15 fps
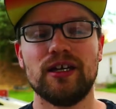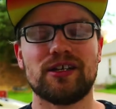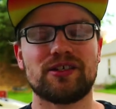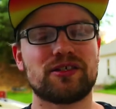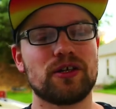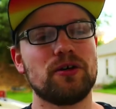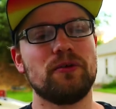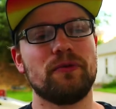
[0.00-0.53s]

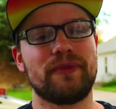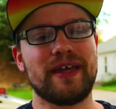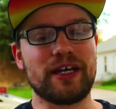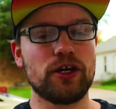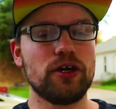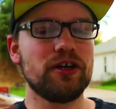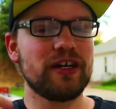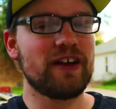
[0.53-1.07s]
So they
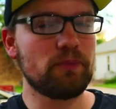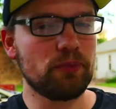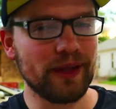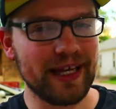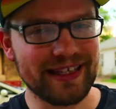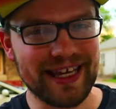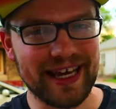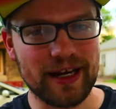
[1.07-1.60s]
could have
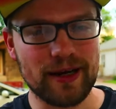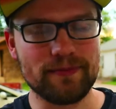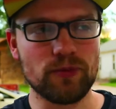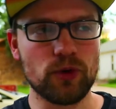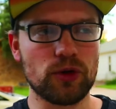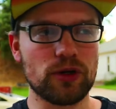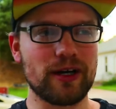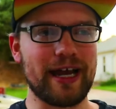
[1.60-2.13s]
played that up
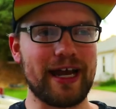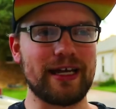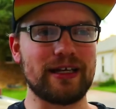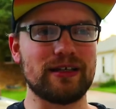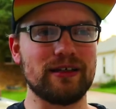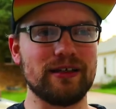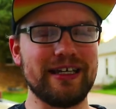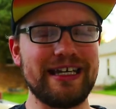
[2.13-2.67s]
more
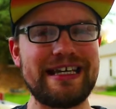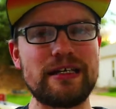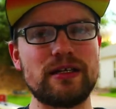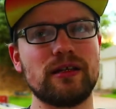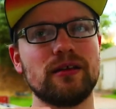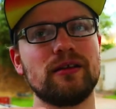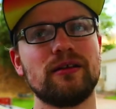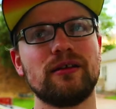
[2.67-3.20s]
and
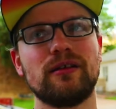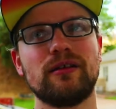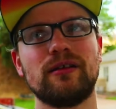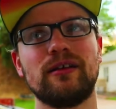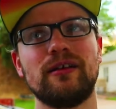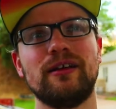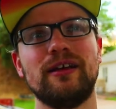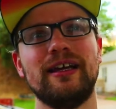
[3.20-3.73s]
in
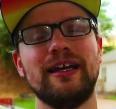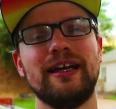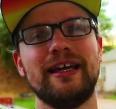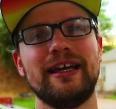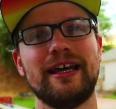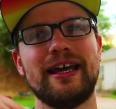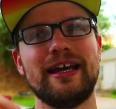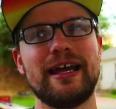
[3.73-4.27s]

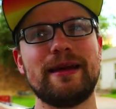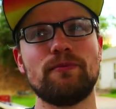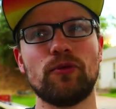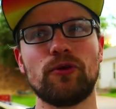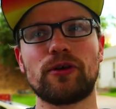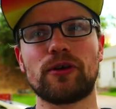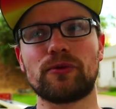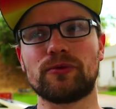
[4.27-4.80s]
in a
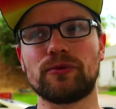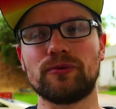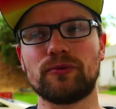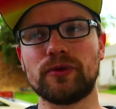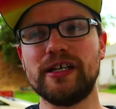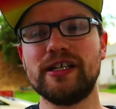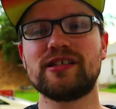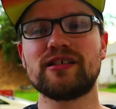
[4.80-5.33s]
more
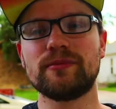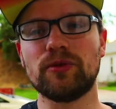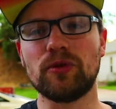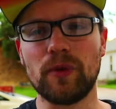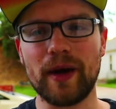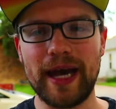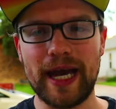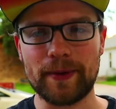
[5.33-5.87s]

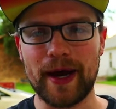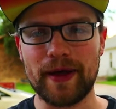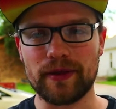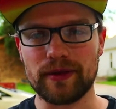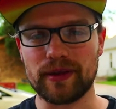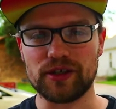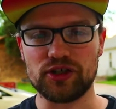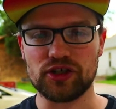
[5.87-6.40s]
reasonable way,
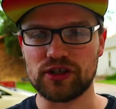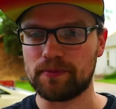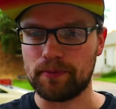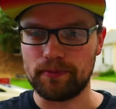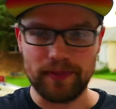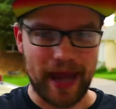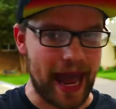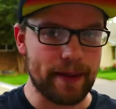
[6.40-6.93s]
rather than just
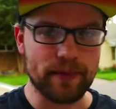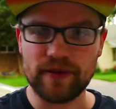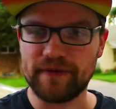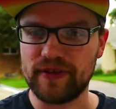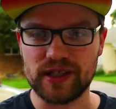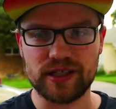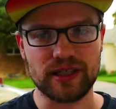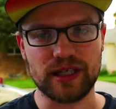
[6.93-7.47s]
hammer
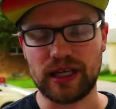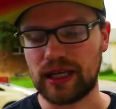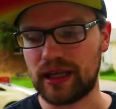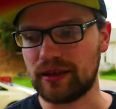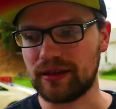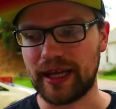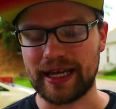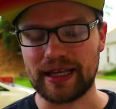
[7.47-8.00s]
fisting
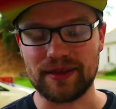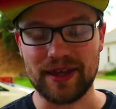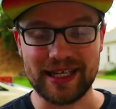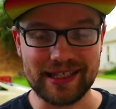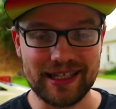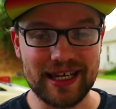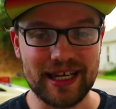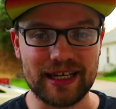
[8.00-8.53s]
it like they
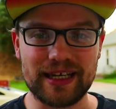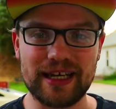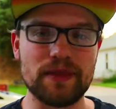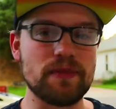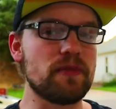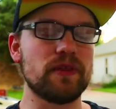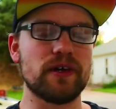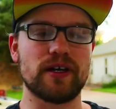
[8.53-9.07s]
did
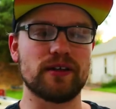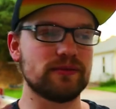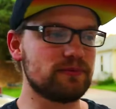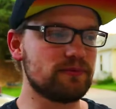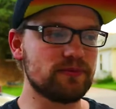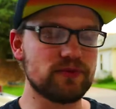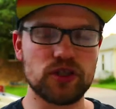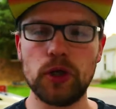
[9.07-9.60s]
in the
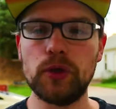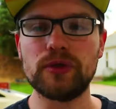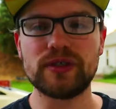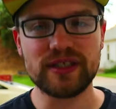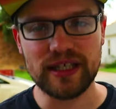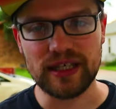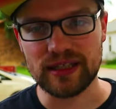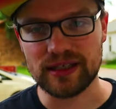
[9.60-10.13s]
two
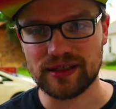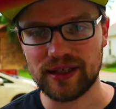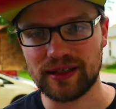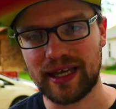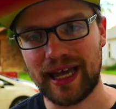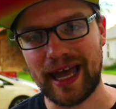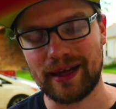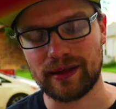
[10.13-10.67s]
scenes that
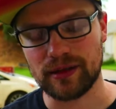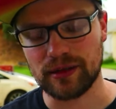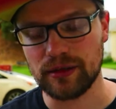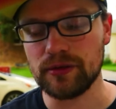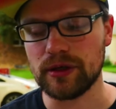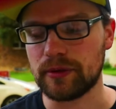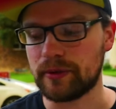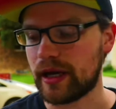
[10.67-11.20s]
they had to
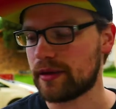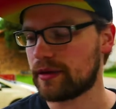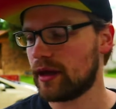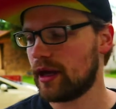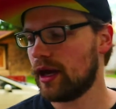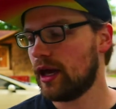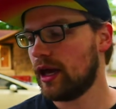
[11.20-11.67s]
do it with.